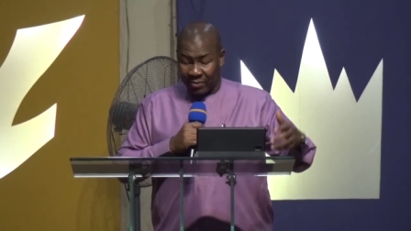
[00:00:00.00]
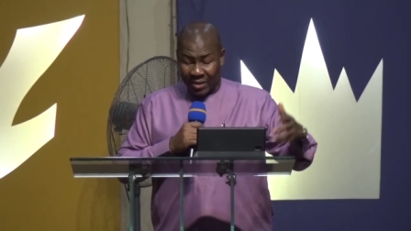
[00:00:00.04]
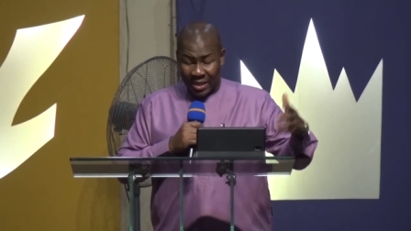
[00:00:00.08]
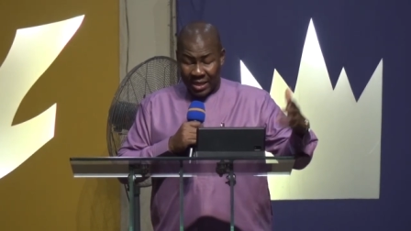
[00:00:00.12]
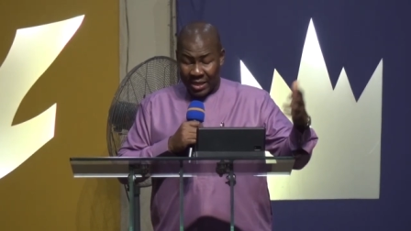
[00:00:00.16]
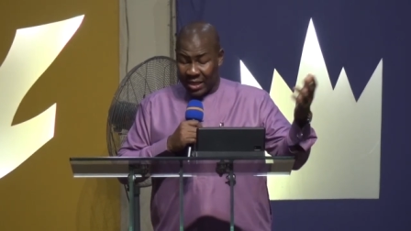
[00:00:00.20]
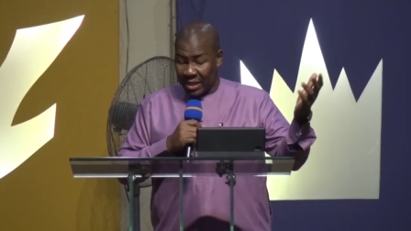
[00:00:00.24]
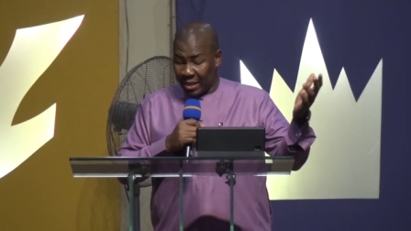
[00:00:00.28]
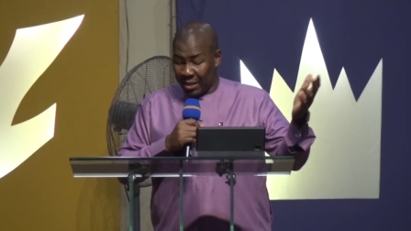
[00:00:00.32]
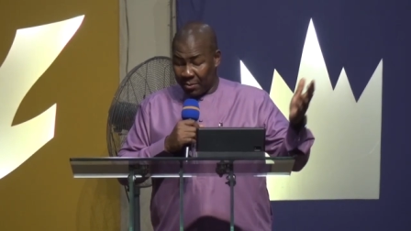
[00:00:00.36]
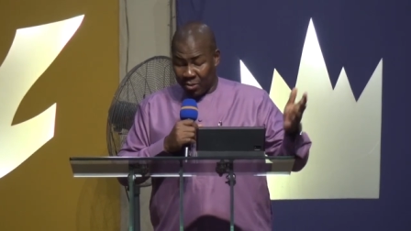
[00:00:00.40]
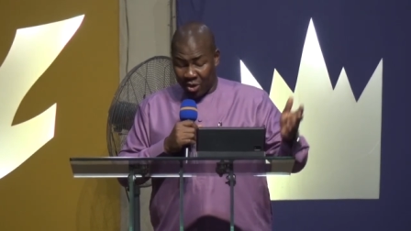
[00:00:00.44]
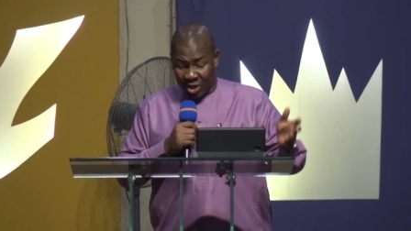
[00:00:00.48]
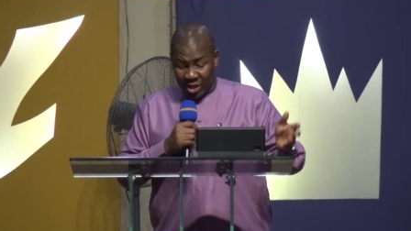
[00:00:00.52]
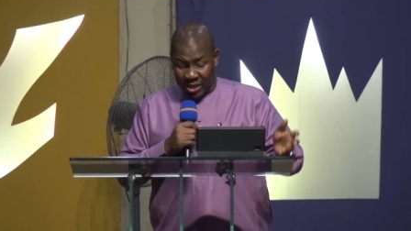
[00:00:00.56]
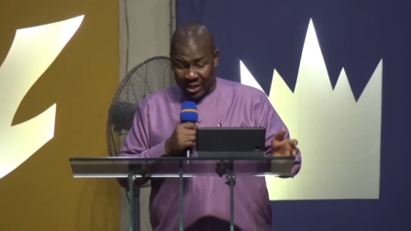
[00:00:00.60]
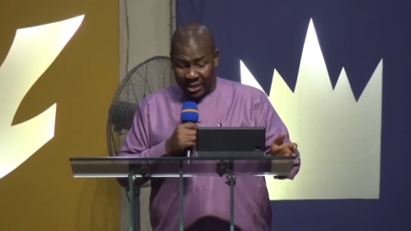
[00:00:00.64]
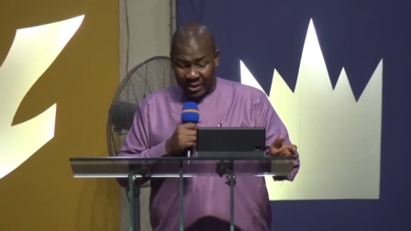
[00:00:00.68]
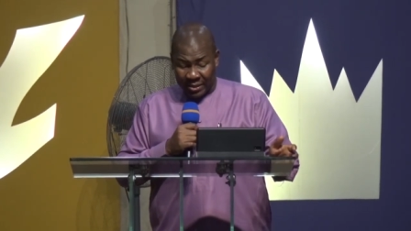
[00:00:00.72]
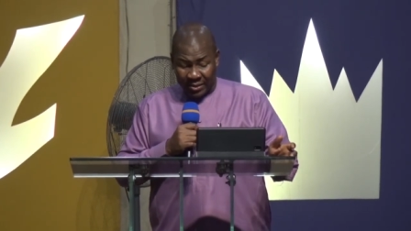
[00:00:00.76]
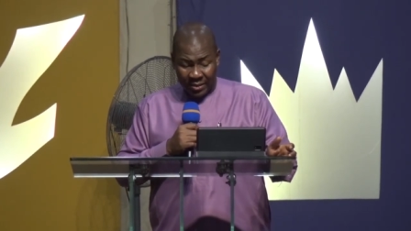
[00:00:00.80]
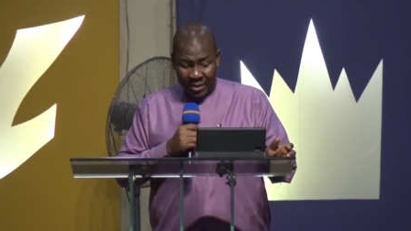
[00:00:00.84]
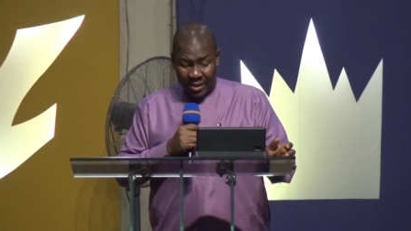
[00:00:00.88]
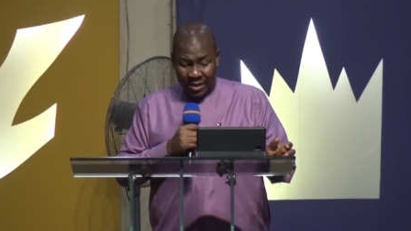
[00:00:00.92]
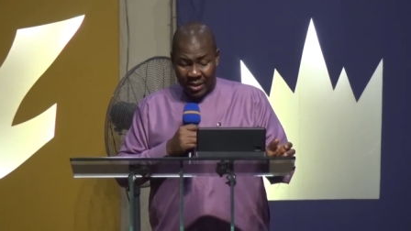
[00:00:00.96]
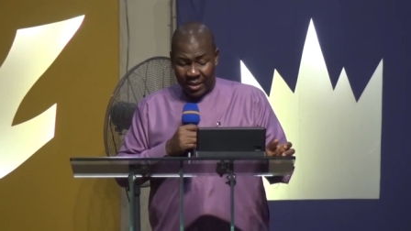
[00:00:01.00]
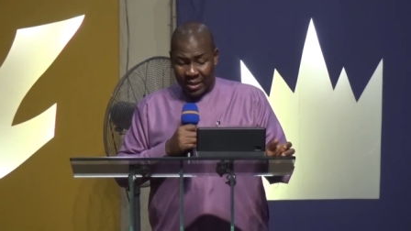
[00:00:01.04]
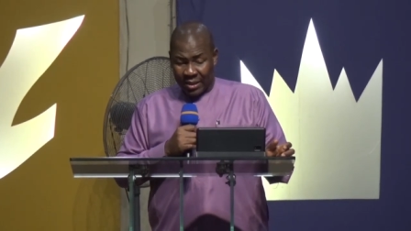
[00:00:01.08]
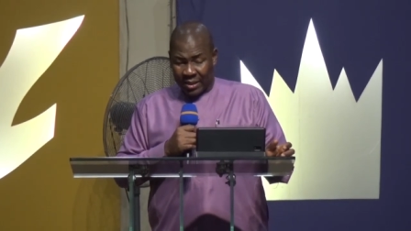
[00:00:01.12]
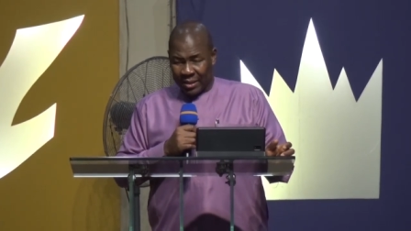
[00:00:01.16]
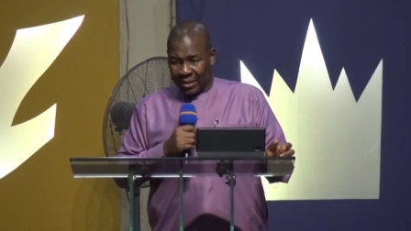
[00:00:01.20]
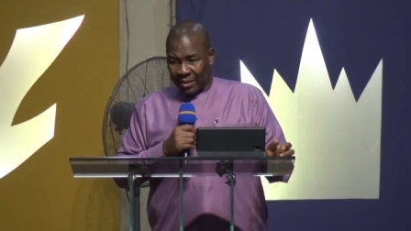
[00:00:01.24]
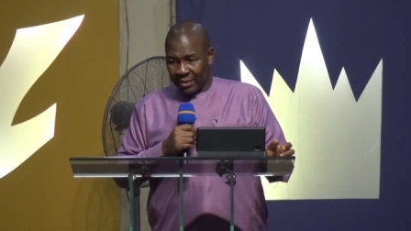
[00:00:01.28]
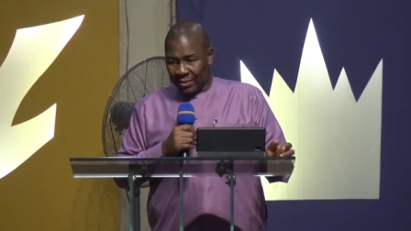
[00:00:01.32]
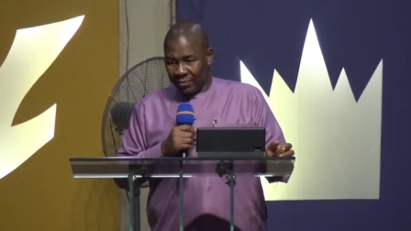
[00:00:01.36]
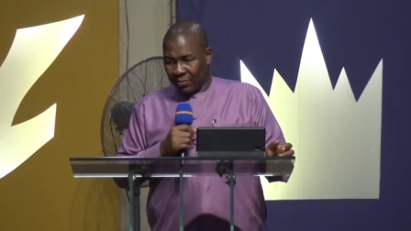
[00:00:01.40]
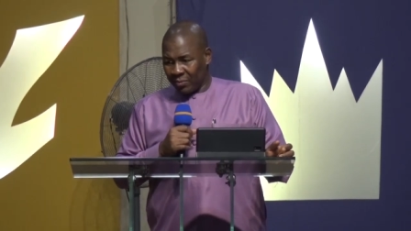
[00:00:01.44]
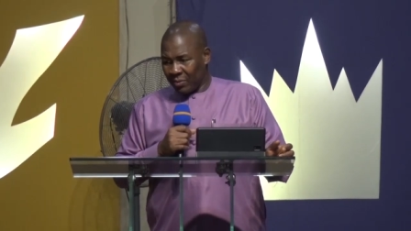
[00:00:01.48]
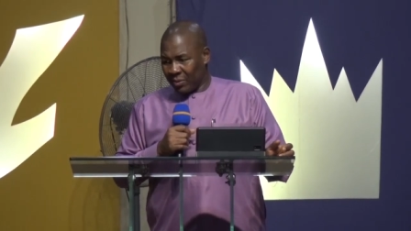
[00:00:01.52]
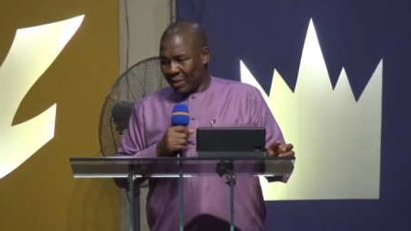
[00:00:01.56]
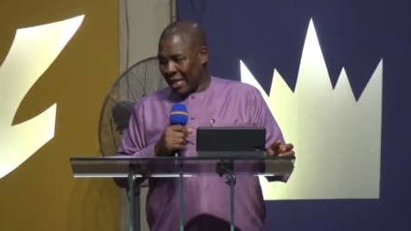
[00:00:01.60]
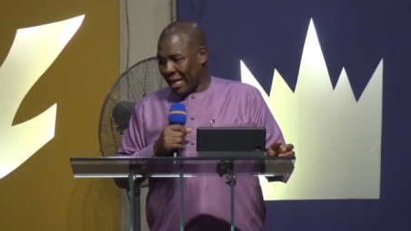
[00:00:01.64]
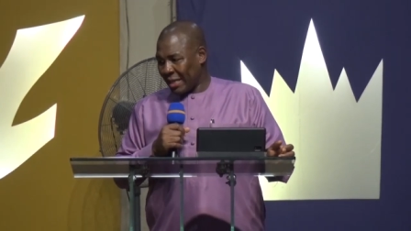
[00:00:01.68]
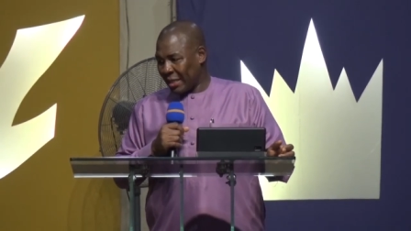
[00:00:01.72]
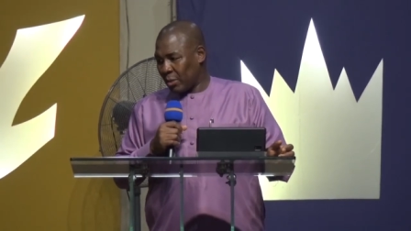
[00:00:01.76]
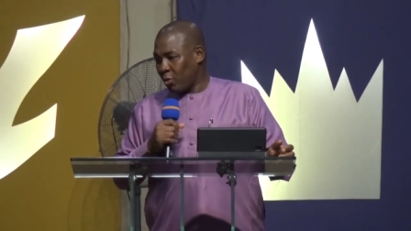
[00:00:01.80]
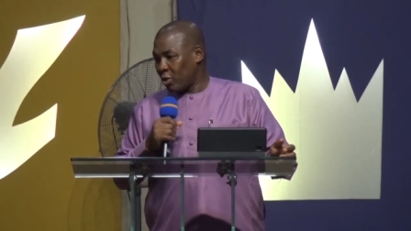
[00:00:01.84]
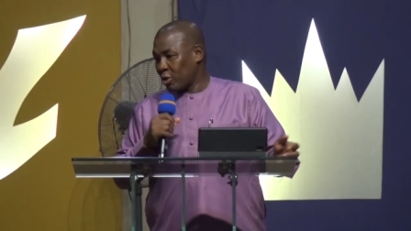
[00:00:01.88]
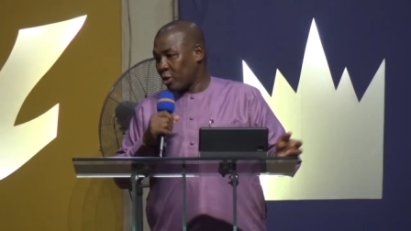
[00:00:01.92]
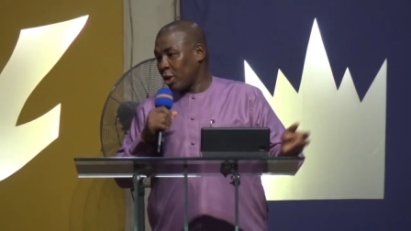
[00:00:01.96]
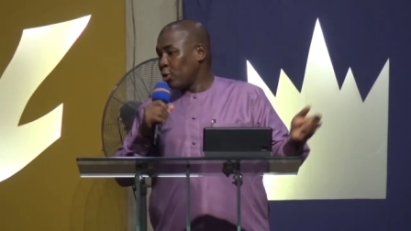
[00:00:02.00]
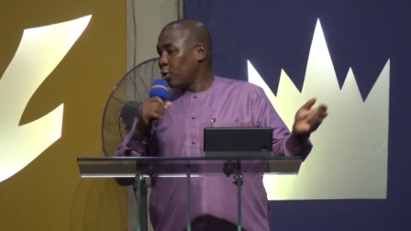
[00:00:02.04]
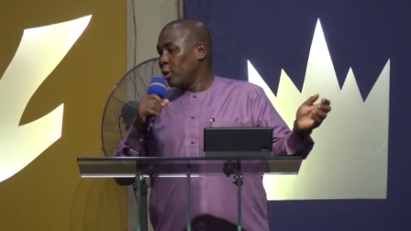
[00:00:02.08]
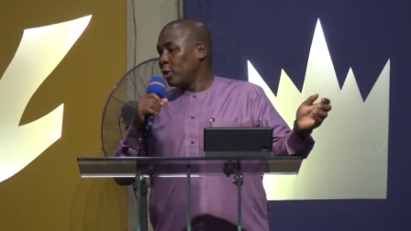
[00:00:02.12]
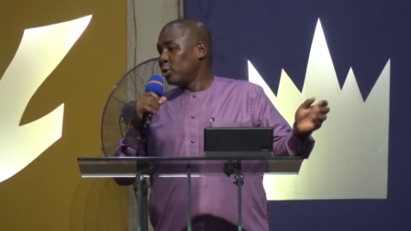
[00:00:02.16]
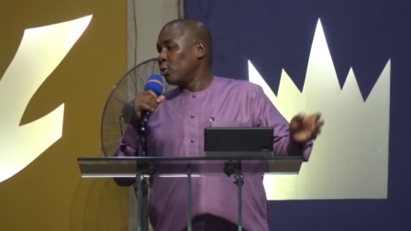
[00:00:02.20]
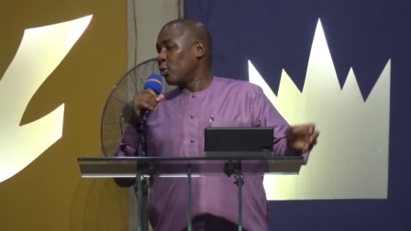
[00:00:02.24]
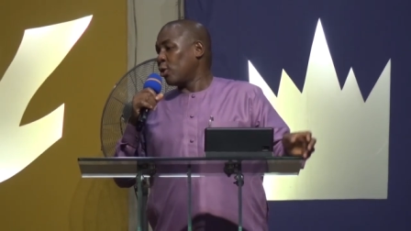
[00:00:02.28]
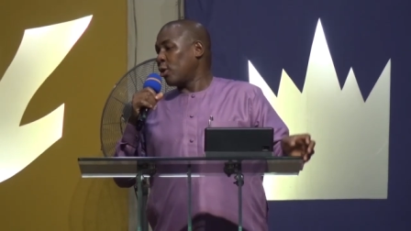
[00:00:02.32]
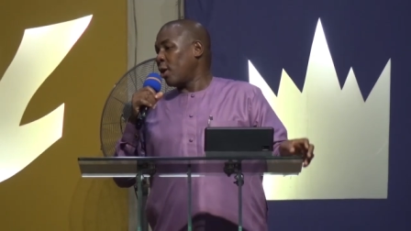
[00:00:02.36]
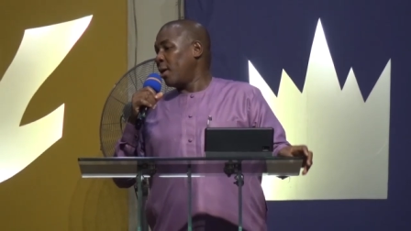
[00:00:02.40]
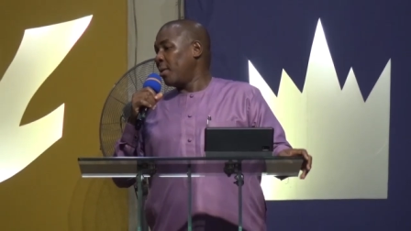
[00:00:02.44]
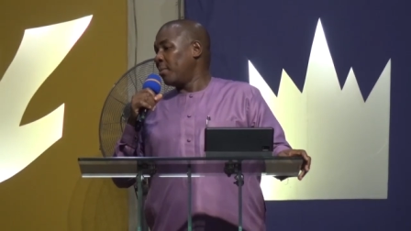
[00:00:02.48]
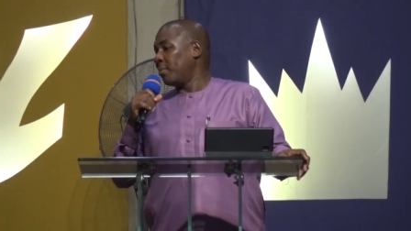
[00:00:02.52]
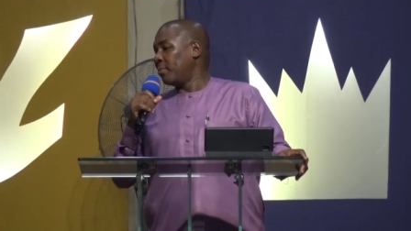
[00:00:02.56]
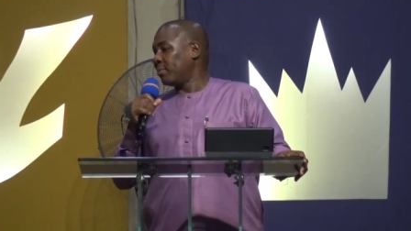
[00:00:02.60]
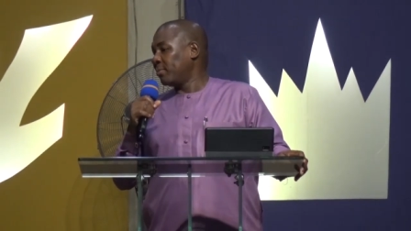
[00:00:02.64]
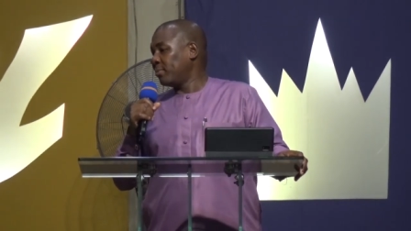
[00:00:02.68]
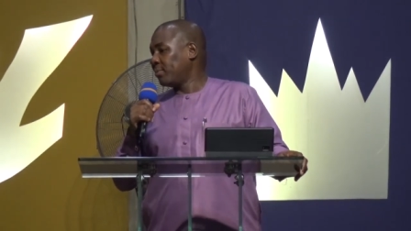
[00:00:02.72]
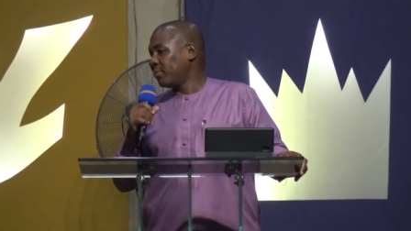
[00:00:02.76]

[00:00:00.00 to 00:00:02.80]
in the morning, that was not going to come.